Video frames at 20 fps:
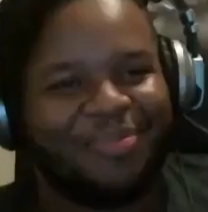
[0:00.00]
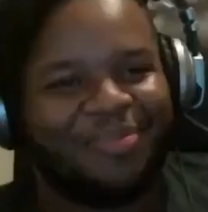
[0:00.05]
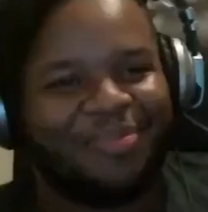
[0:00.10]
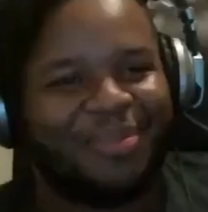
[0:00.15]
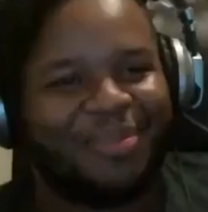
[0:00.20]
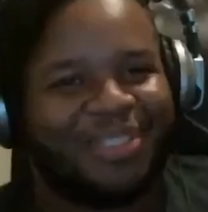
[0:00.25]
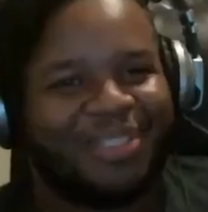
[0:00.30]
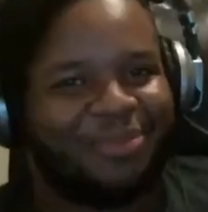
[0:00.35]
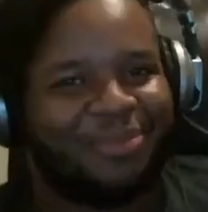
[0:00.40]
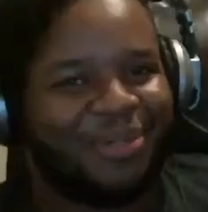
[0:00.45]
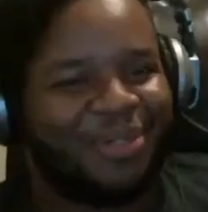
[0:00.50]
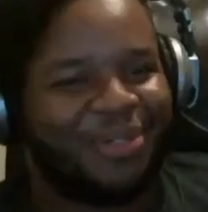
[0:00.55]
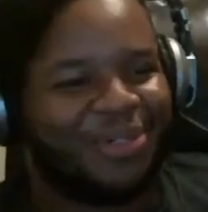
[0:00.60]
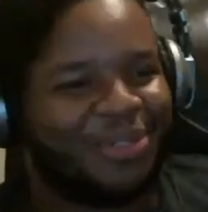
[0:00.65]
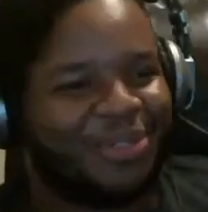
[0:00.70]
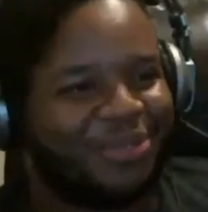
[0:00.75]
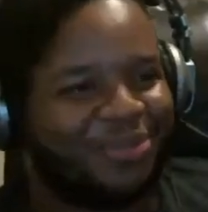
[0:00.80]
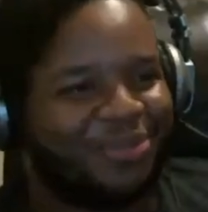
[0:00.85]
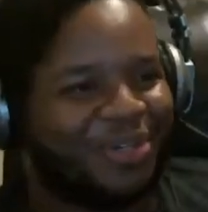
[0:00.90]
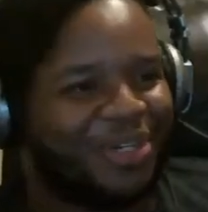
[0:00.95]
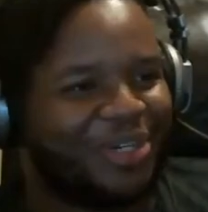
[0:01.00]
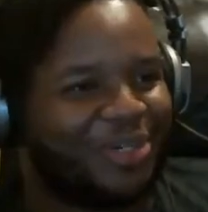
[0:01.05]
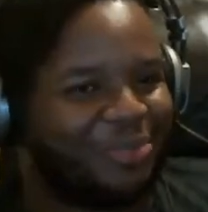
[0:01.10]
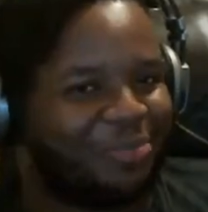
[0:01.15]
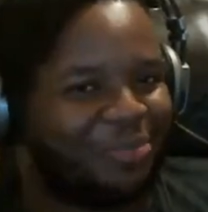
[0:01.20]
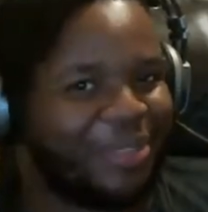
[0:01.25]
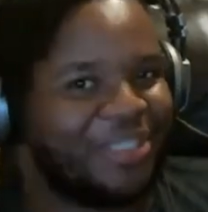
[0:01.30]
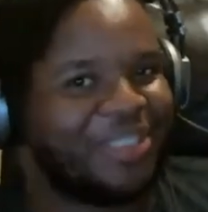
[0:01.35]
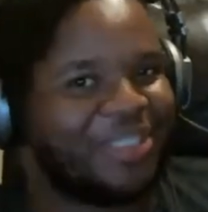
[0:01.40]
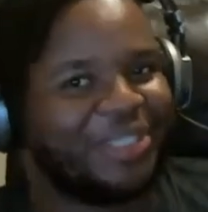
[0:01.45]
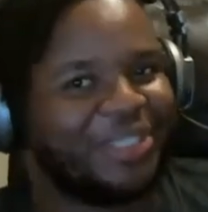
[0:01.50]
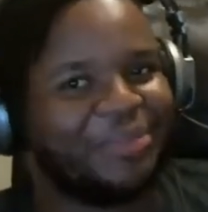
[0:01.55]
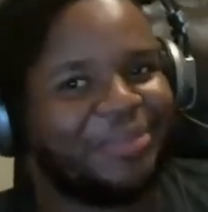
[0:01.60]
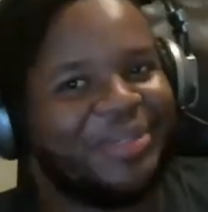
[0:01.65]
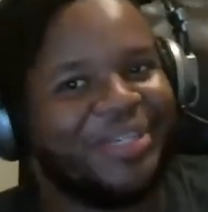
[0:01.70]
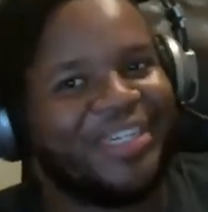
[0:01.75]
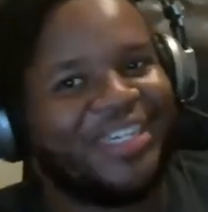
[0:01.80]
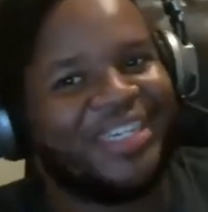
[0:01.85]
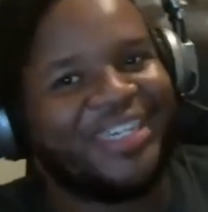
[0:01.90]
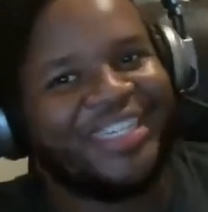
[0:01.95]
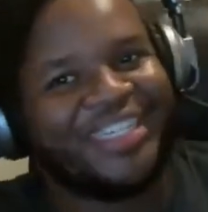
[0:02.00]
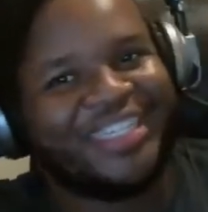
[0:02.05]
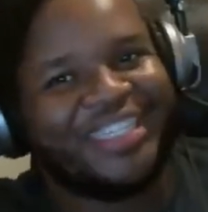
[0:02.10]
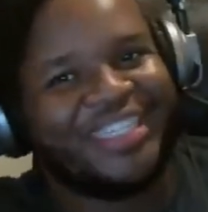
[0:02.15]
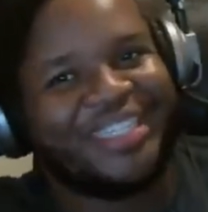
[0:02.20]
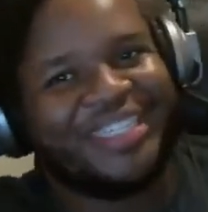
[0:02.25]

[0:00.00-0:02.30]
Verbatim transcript: Mister Miracle is very depressing to me.